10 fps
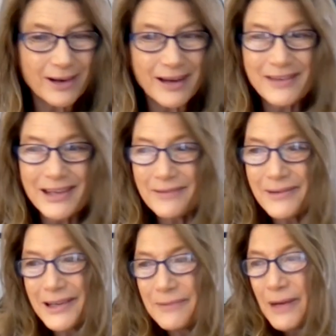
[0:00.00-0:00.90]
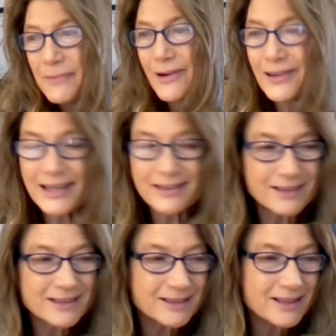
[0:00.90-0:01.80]
I mean, you've been in my barn, like
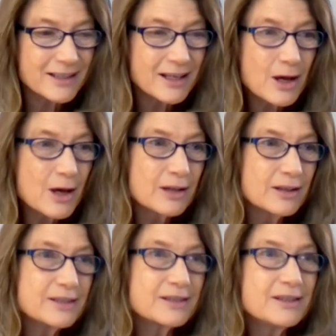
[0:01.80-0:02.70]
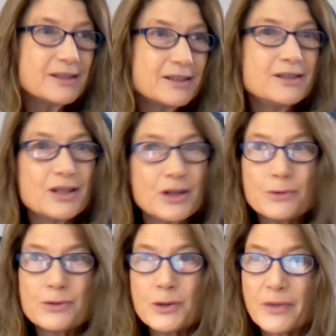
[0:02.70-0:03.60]
listening to
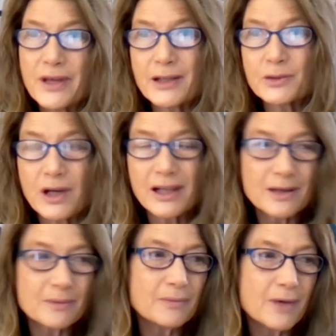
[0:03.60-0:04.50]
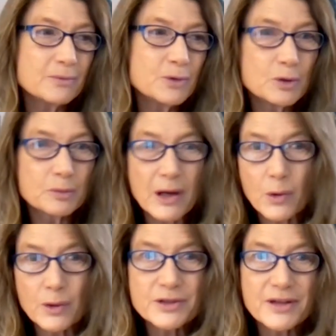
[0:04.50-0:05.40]
YouTube things while I'm doing my
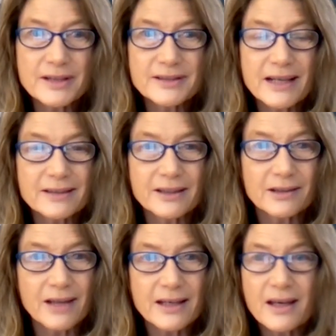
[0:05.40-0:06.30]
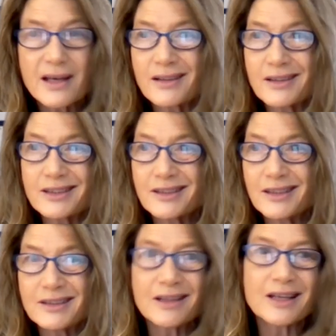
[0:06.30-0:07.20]
horse things out there, like listening
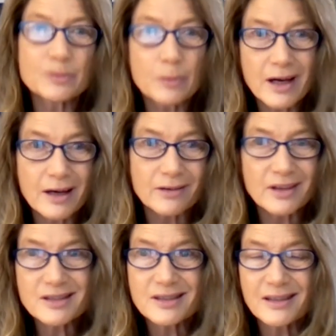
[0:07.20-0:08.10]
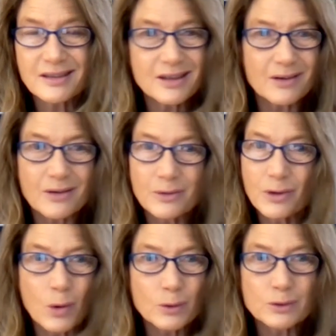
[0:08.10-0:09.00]
to Les Brown, listening to real
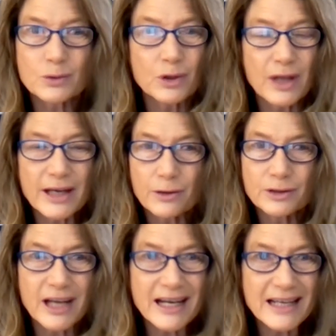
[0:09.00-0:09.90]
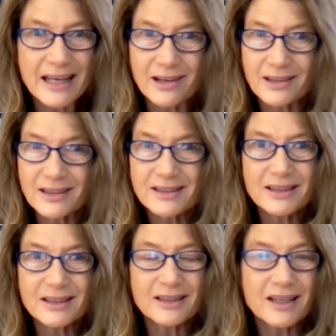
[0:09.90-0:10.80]
old school, like Earl Nightingale,
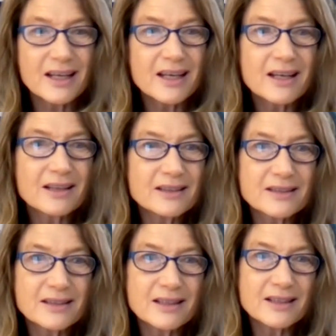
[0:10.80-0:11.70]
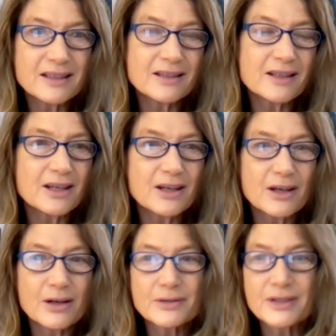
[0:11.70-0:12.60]
listening, to
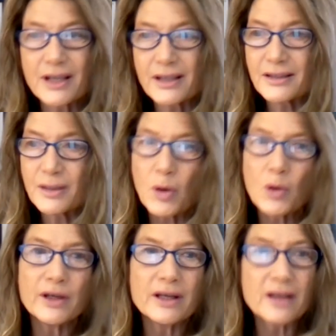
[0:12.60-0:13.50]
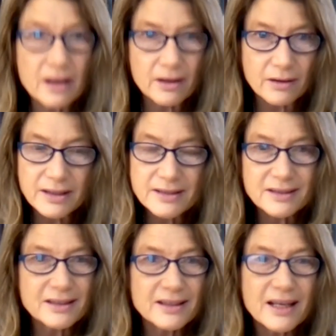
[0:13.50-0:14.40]
Napoleon Hill,
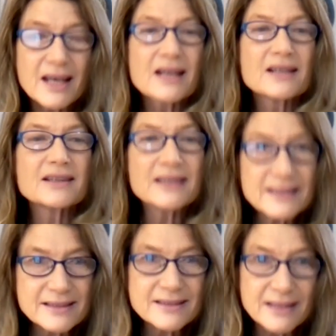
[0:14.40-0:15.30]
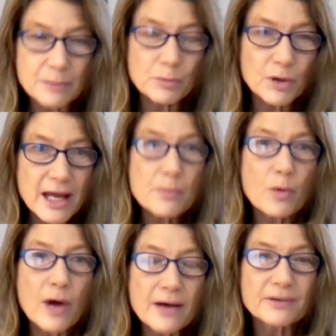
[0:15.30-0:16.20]
listening, Brene
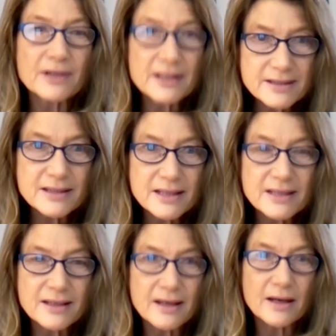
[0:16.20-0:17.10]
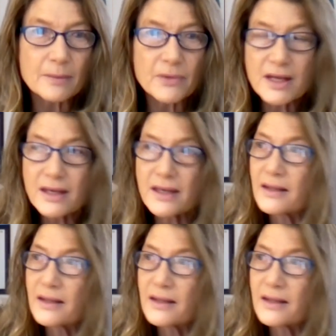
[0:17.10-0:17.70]
Brown, listening to them, thinking